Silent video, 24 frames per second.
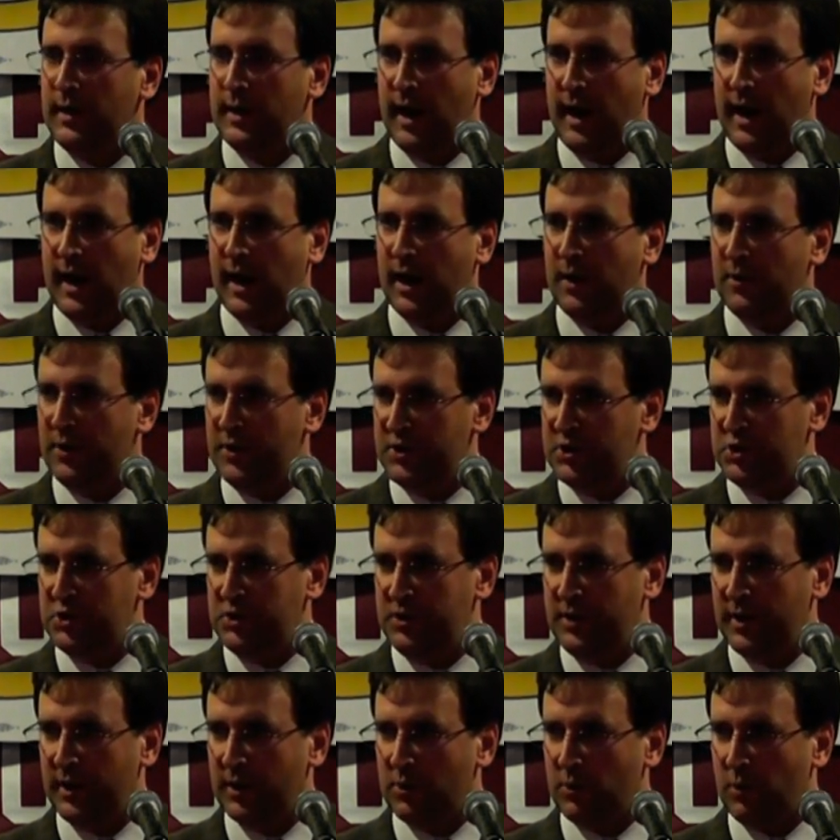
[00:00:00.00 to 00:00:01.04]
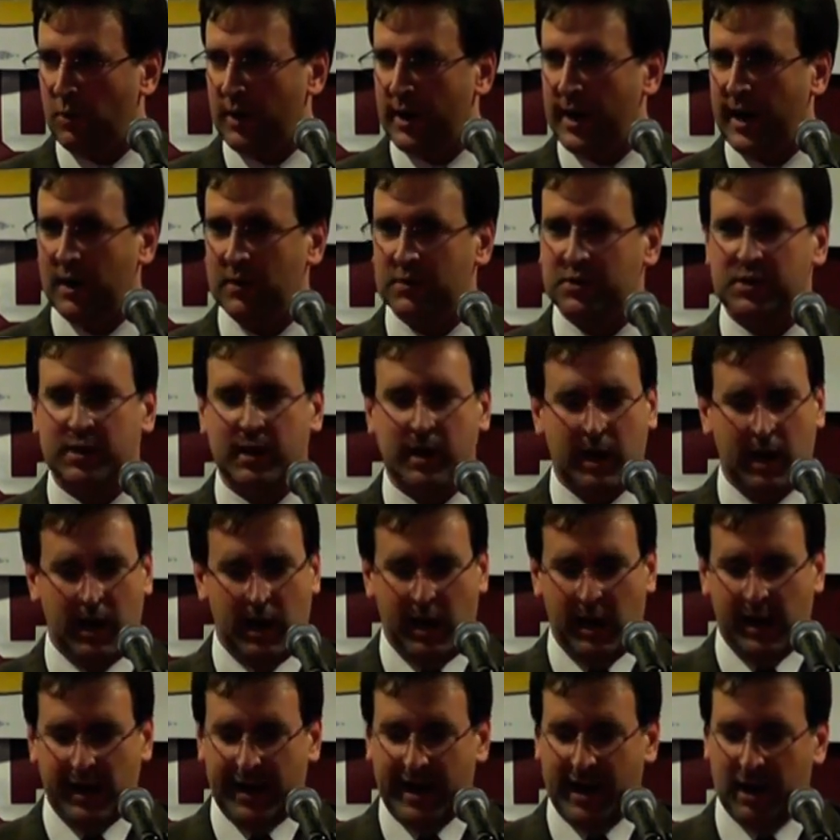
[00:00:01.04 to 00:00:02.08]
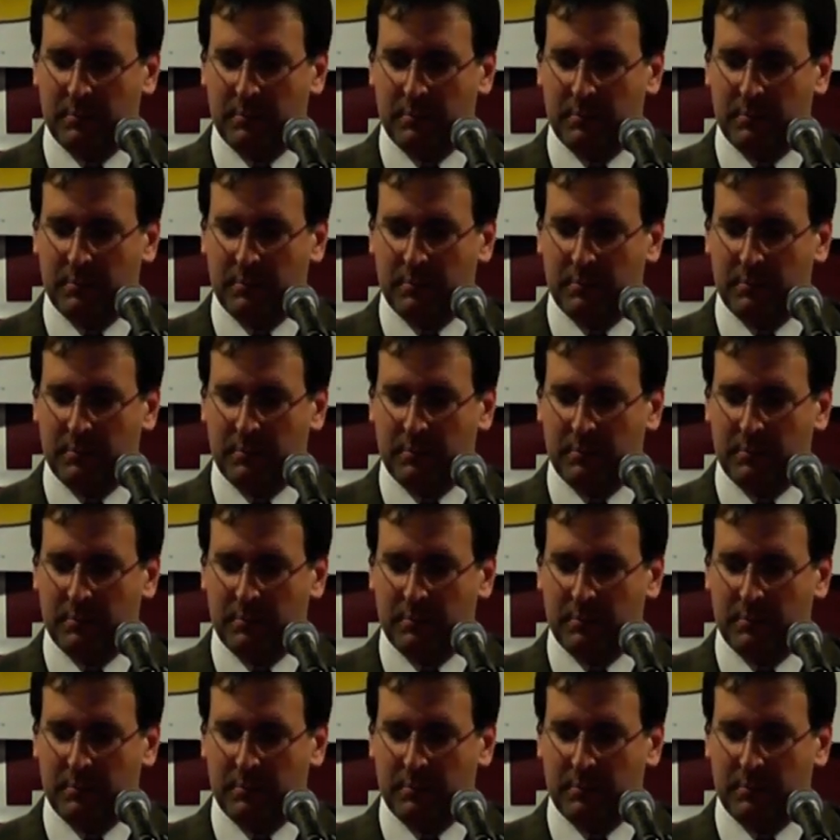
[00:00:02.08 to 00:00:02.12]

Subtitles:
the courthouse.